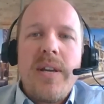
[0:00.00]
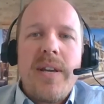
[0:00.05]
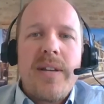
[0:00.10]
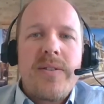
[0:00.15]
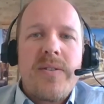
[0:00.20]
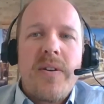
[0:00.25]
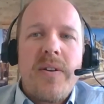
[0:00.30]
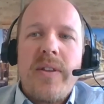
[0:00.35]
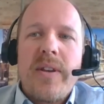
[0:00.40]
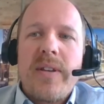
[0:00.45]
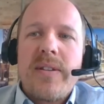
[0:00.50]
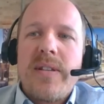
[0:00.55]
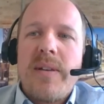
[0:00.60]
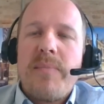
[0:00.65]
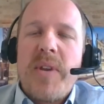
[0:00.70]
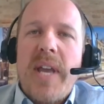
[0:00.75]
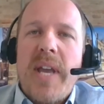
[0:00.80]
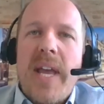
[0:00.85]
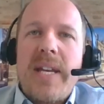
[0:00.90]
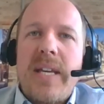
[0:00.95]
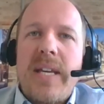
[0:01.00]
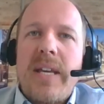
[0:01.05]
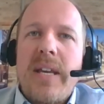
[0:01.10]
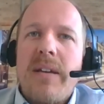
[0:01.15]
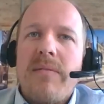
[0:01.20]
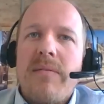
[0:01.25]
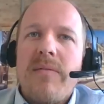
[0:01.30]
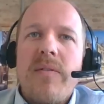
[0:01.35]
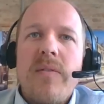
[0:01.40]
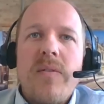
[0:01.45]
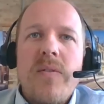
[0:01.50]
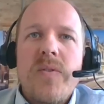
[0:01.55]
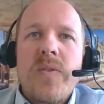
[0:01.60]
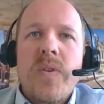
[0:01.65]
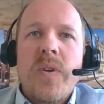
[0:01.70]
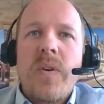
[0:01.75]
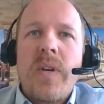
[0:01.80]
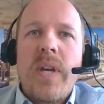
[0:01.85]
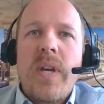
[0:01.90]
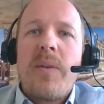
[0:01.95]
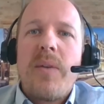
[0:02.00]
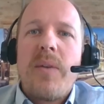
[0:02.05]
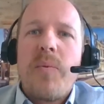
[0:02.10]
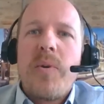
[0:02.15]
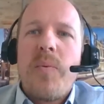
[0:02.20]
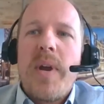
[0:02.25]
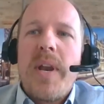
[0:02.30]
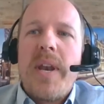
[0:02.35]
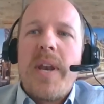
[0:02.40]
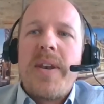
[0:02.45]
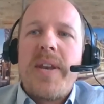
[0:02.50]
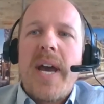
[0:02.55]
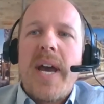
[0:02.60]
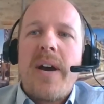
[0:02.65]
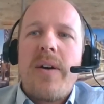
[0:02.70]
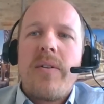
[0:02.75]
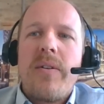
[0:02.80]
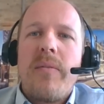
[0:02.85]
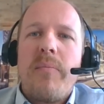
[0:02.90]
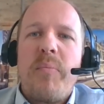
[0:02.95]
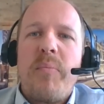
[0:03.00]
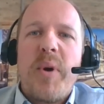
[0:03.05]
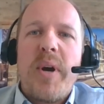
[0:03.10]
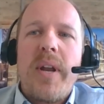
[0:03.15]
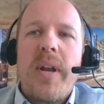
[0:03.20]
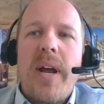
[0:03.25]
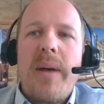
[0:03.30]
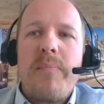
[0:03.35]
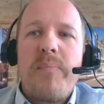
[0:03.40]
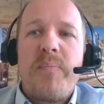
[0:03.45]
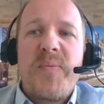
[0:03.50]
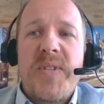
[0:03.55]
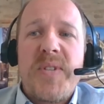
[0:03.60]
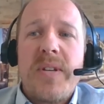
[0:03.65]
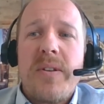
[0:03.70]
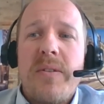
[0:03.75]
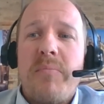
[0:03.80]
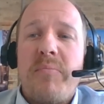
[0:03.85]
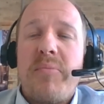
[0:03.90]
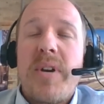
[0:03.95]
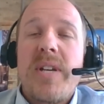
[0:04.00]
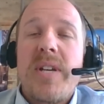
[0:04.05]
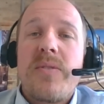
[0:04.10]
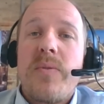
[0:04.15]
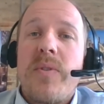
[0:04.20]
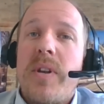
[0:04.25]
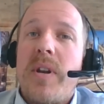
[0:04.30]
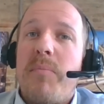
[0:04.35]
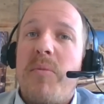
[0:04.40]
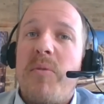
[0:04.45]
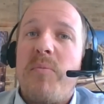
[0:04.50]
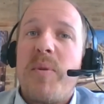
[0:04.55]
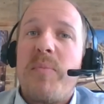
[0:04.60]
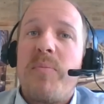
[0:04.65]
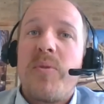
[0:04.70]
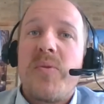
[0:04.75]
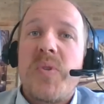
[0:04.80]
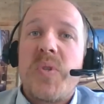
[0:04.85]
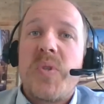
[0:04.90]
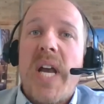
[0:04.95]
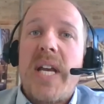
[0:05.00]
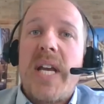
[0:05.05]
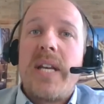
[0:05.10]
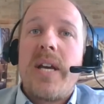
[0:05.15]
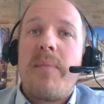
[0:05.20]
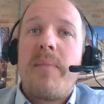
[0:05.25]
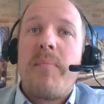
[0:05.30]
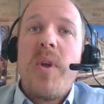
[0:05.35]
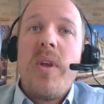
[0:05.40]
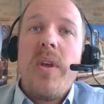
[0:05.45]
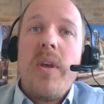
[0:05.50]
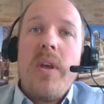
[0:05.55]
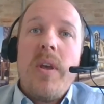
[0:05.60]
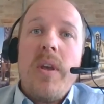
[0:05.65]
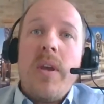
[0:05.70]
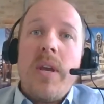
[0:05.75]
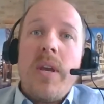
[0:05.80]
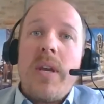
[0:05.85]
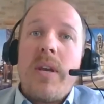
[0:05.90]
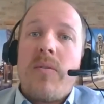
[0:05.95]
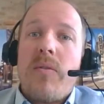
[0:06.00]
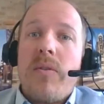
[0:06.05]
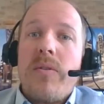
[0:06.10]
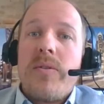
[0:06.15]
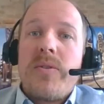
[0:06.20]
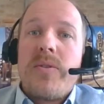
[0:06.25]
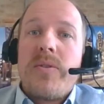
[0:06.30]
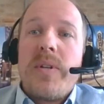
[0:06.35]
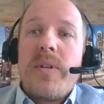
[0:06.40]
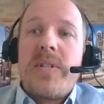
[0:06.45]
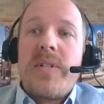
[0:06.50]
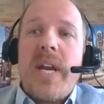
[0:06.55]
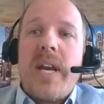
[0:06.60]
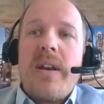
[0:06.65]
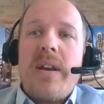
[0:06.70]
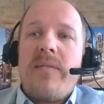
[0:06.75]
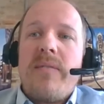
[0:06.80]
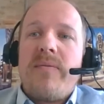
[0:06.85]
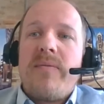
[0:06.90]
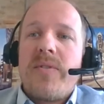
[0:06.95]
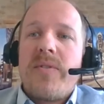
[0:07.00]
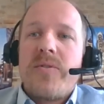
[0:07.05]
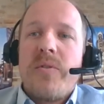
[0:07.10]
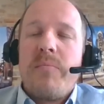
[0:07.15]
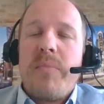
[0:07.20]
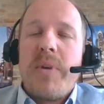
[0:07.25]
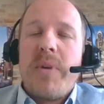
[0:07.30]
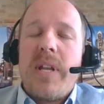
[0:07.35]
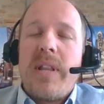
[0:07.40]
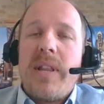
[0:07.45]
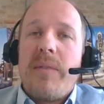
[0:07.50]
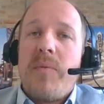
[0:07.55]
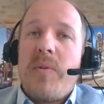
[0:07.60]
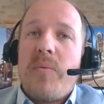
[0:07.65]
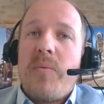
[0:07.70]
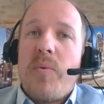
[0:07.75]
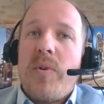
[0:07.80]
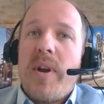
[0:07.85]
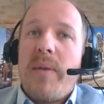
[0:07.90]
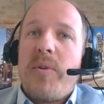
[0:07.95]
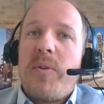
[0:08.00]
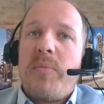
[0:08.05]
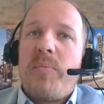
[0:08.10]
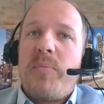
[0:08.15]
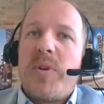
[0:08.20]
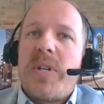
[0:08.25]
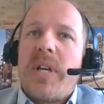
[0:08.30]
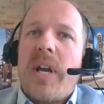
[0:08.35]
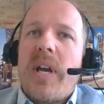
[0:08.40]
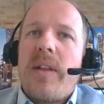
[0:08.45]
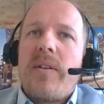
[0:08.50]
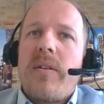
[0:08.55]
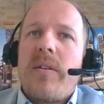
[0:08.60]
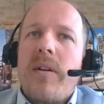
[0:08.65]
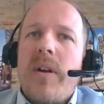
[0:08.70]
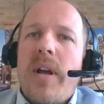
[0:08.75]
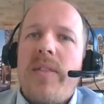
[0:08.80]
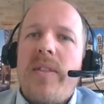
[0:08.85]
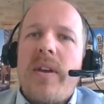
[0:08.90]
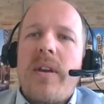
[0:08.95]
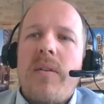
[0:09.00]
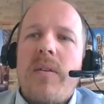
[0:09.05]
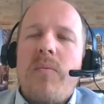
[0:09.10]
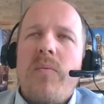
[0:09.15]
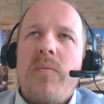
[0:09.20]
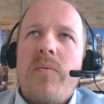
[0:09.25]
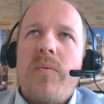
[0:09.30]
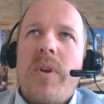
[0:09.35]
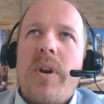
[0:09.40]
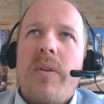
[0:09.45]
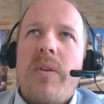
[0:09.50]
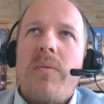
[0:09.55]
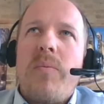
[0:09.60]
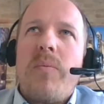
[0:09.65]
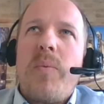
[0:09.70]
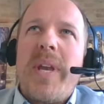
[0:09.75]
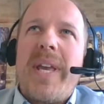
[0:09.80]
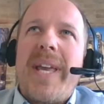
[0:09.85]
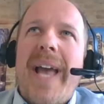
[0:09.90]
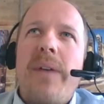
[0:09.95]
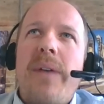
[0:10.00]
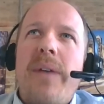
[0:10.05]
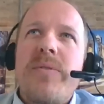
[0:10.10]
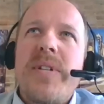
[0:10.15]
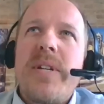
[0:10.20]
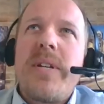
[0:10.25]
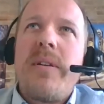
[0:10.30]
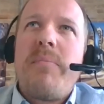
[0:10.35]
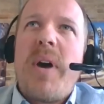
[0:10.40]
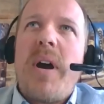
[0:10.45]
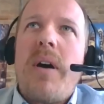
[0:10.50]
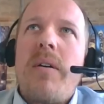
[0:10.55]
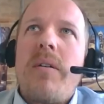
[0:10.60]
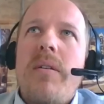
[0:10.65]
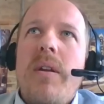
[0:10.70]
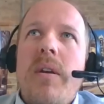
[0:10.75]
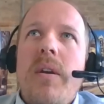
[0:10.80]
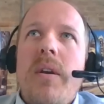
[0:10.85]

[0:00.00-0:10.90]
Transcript: So I think something had to give. So yeah, we went down, but I'm still impressed with the number of people who signed up in order to attend the virtual meeting that we were able to put together. I think, we counted about